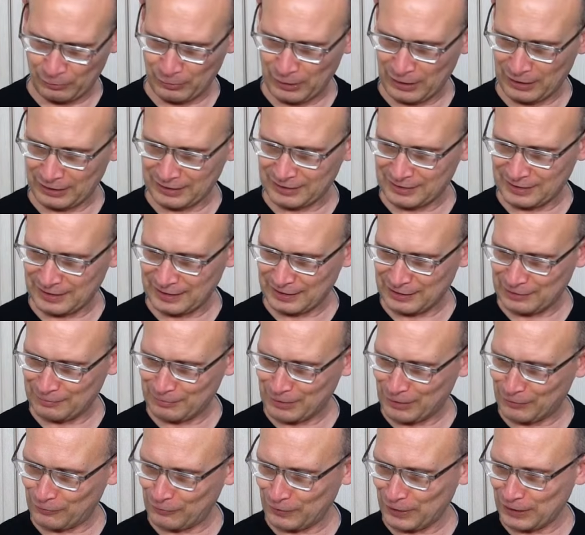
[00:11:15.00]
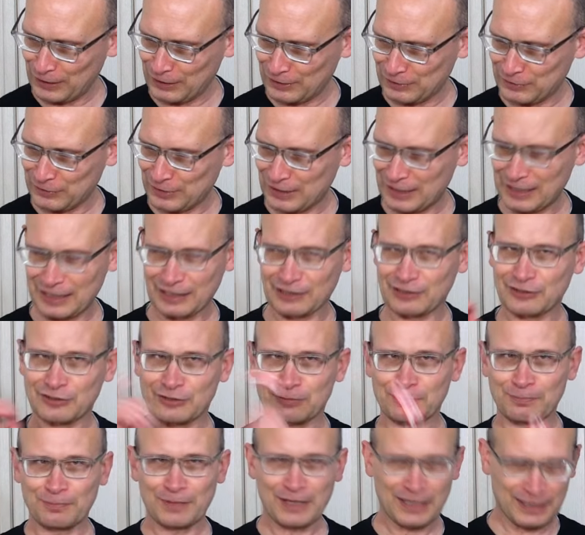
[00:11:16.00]
way it sits in my fingers there, it
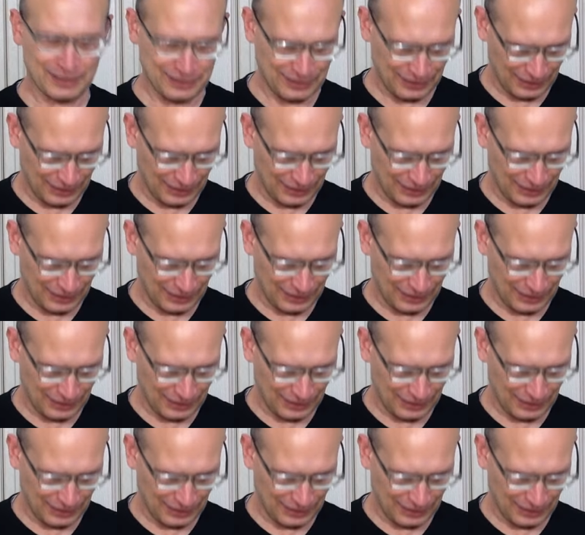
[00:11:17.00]
just makes